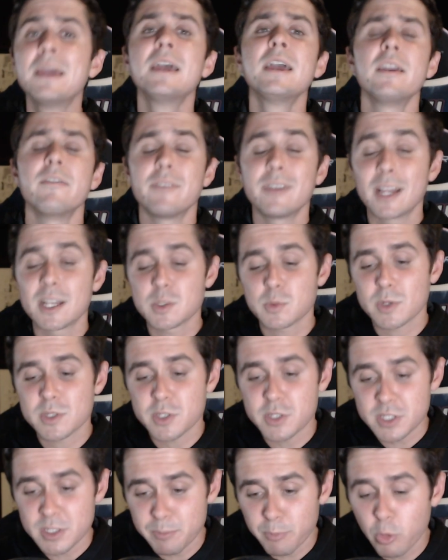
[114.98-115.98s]
If you guys want
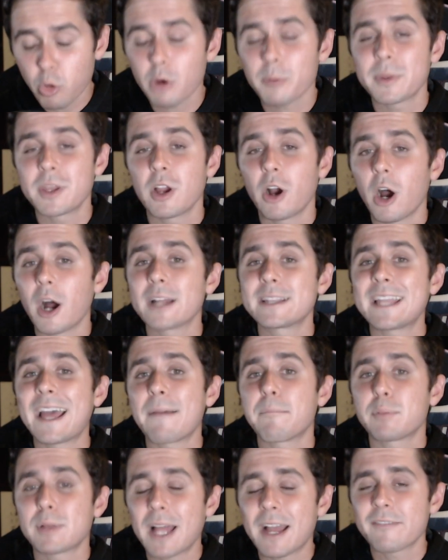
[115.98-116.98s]
to support me on
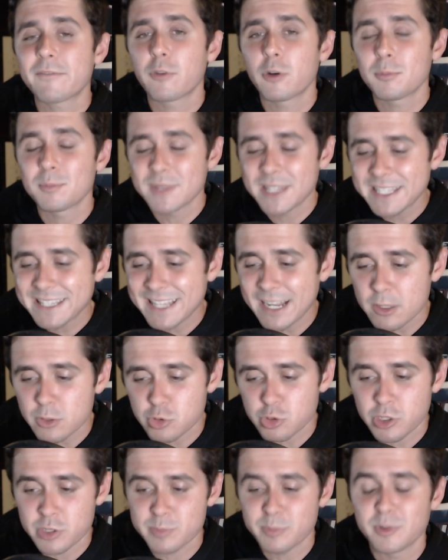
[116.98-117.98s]
that platform, link down the
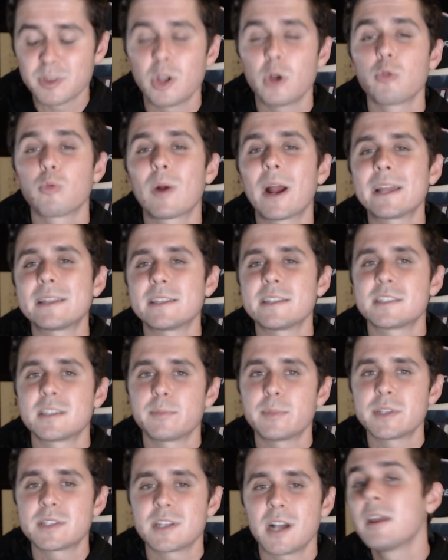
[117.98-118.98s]
description below right at the
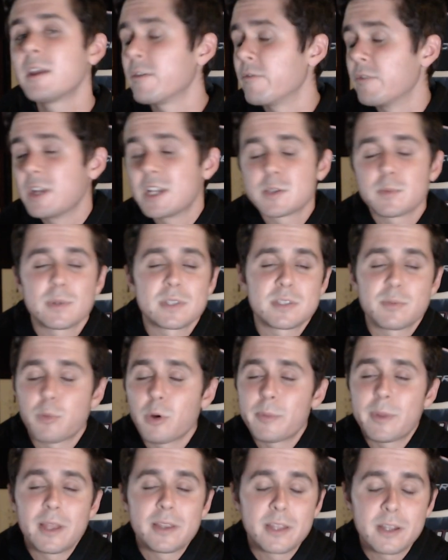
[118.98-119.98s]
tippy top. If you guys want to
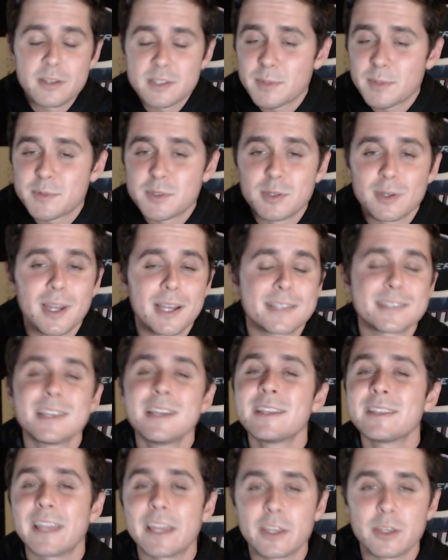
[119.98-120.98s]
support me on there, it's you guys.
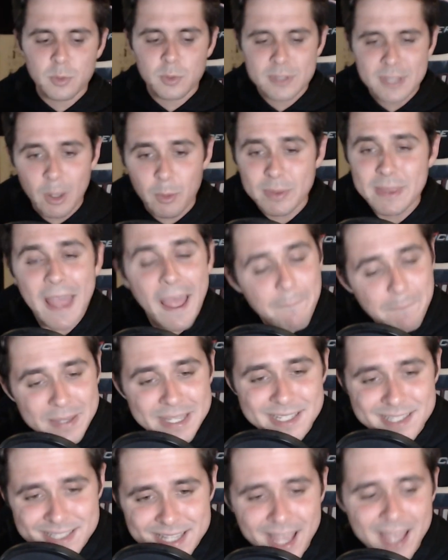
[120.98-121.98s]
Thank you. Now with that
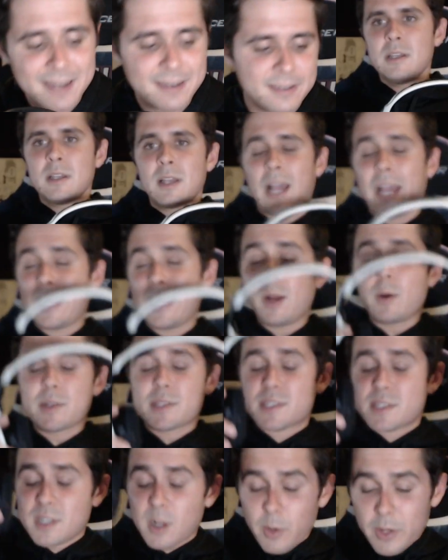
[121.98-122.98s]
being said, I know it's
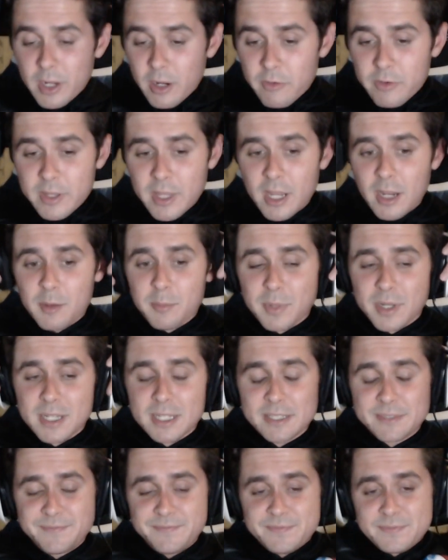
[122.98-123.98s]
snowing over there,
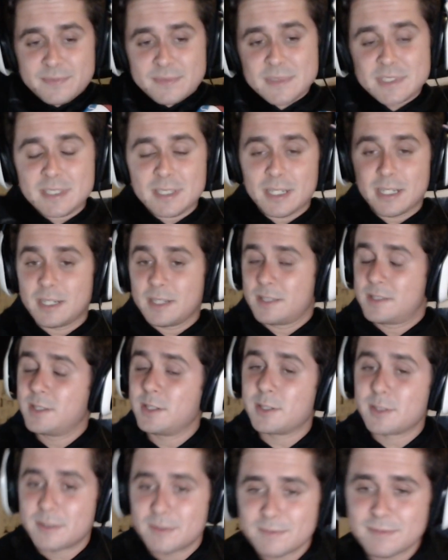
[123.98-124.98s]
but
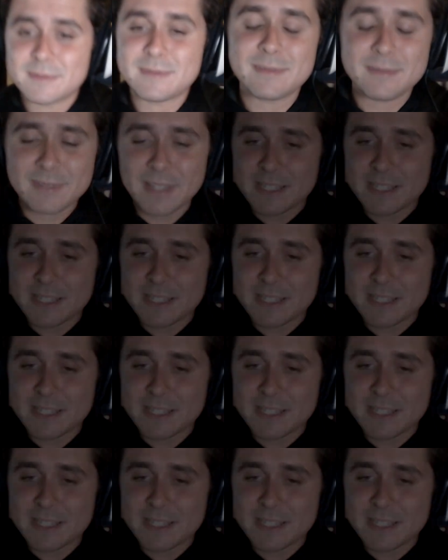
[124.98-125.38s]
dude, let's